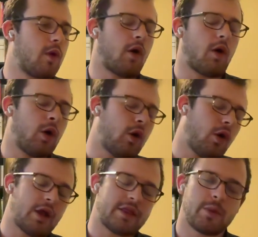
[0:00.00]

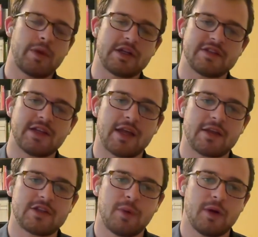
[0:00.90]
all I think we can say
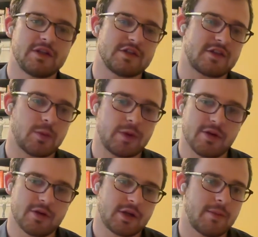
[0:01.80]
at this point is that
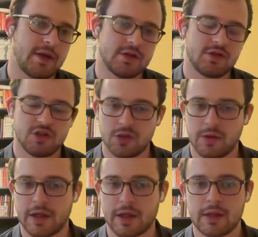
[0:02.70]
we are committed to
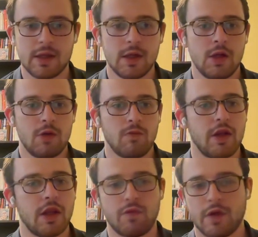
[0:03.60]
doing
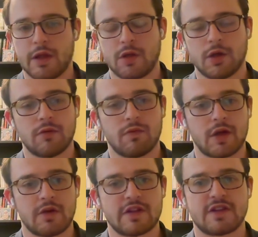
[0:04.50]
really, really good,
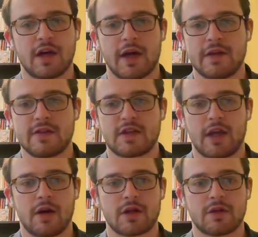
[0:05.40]
rigorous science,
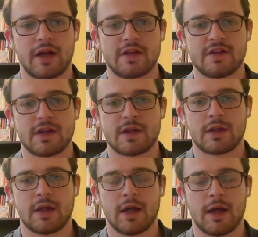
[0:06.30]

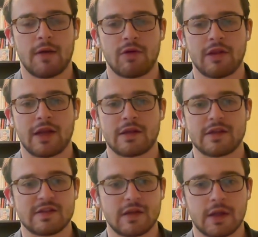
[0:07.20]
characterizing
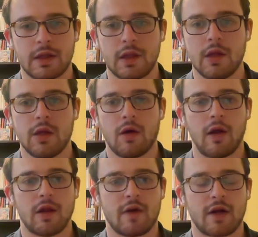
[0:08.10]
relentlessly
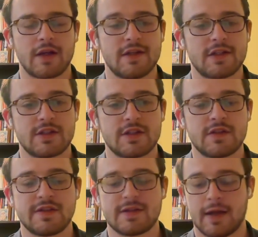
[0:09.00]
all of our
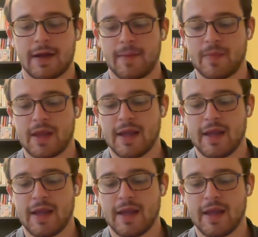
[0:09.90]
conditions. And